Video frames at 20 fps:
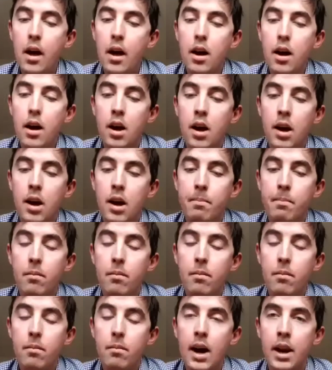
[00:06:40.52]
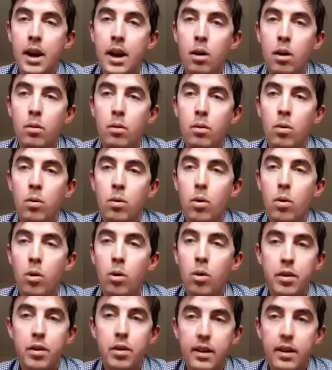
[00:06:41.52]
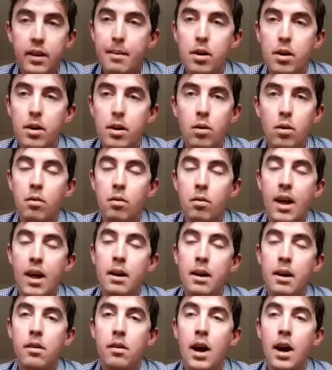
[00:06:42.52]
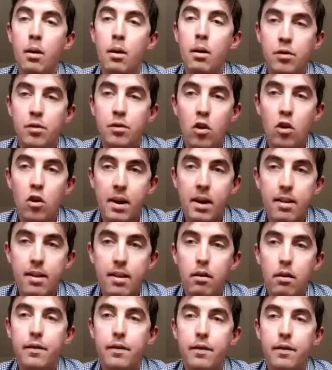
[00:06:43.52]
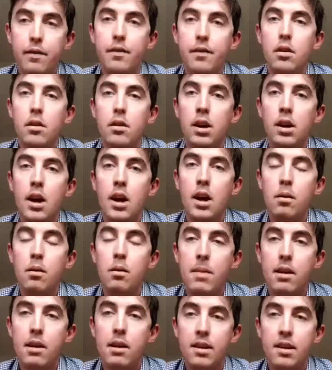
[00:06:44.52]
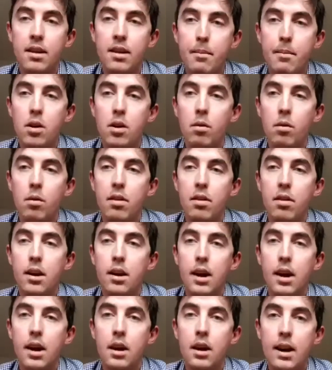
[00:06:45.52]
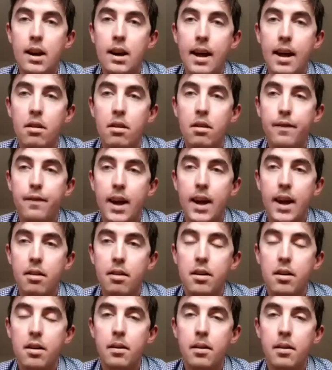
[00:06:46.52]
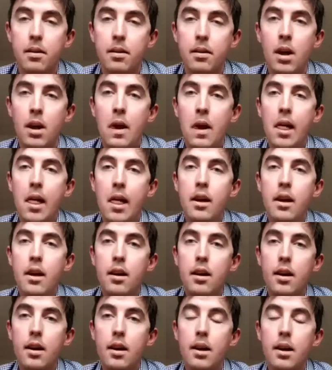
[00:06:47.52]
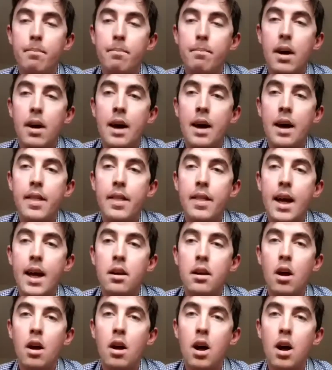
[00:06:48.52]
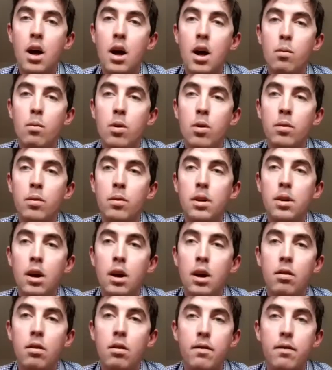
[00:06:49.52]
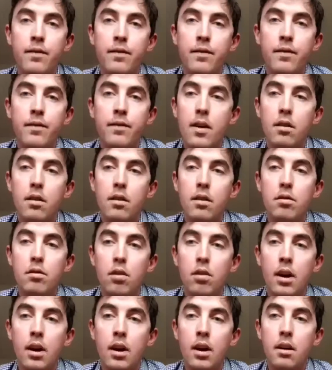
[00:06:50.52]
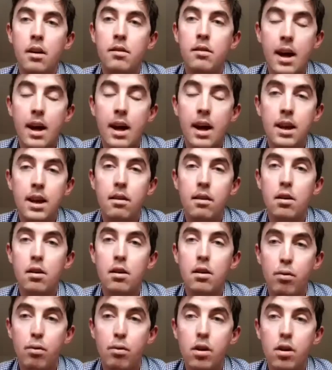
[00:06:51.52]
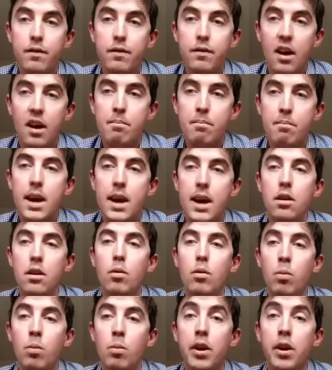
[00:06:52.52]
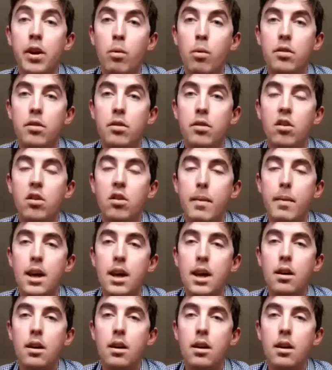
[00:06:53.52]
Um, and I'll order the chemicals and I'll do it myself. You know, mix the chemicals in a in a glass flask, um, and then I will use various uh, techniques to prove that I've made what I wanted to make,